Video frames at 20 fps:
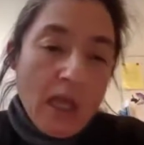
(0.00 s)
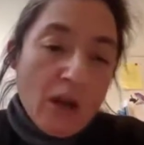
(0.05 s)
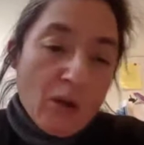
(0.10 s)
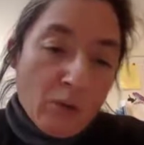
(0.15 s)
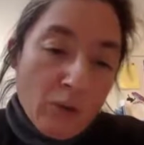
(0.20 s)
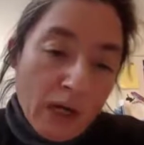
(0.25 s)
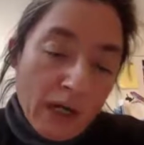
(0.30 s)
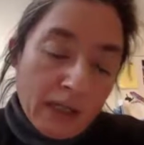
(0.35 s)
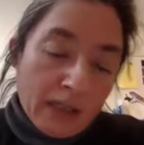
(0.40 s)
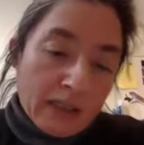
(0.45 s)

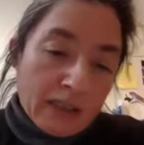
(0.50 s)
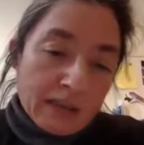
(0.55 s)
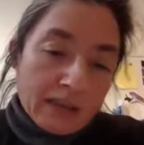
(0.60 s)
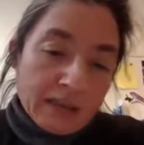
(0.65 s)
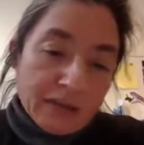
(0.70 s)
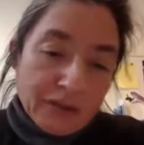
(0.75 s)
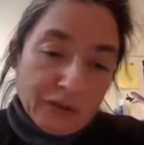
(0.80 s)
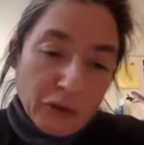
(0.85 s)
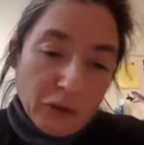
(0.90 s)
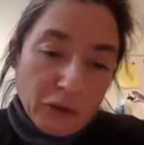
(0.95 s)
While
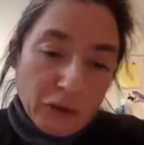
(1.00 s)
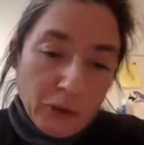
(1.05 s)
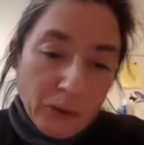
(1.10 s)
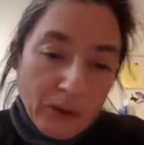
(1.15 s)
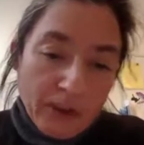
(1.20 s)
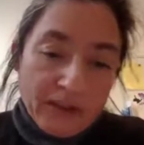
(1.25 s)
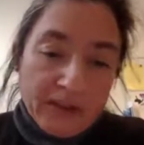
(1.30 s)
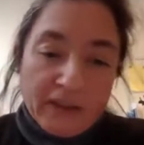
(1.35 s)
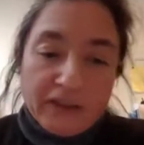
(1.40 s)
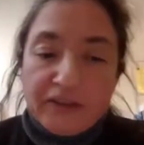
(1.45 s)
the
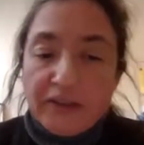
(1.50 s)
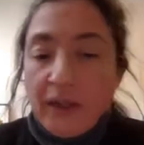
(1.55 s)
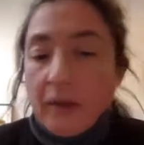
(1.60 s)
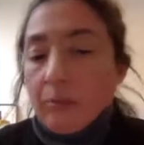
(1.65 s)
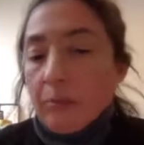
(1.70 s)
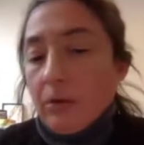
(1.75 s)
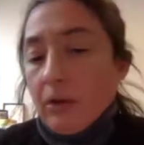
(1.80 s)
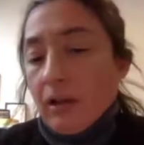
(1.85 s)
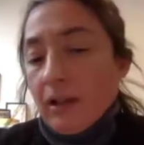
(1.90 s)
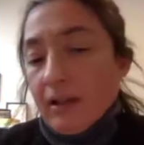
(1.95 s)
stoichiometric
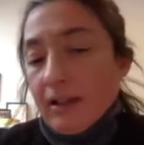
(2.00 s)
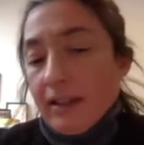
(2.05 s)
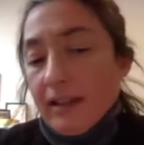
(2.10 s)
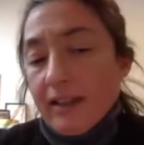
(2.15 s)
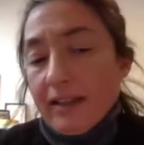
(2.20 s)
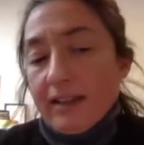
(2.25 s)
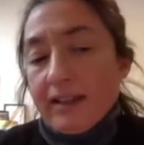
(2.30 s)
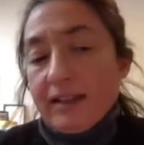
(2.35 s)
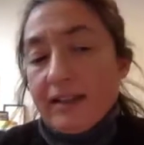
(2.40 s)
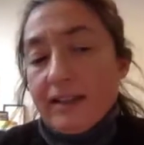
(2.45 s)
sample,
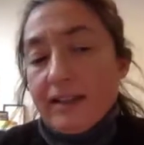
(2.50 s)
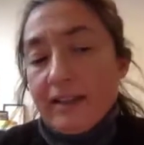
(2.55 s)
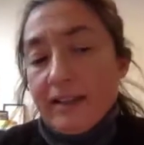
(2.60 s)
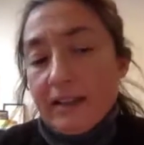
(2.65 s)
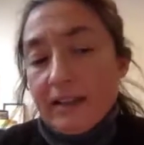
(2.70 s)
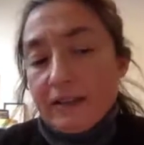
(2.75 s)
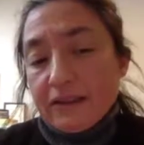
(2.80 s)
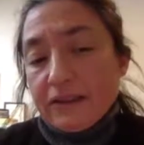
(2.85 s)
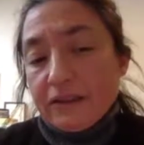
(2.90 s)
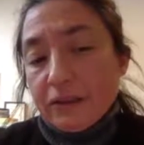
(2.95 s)
again, he
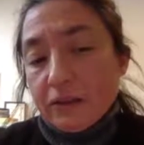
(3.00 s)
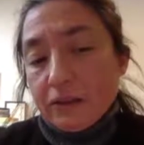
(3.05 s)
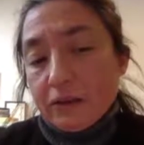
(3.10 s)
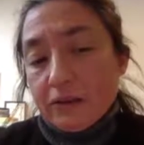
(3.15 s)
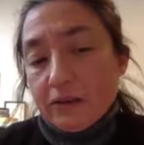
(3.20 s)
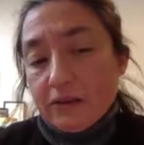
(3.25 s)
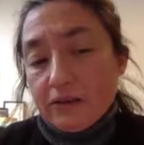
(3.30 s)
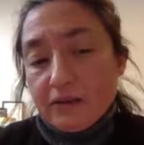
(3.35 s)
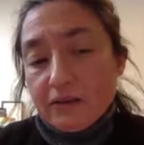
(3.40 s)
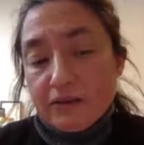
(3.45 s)
has
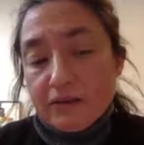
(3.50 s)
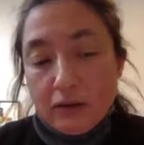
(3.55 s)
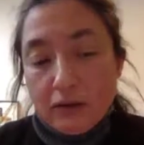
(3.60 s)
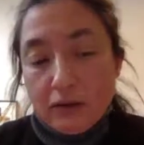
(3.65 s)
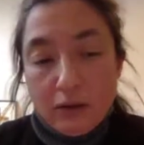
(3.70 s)
this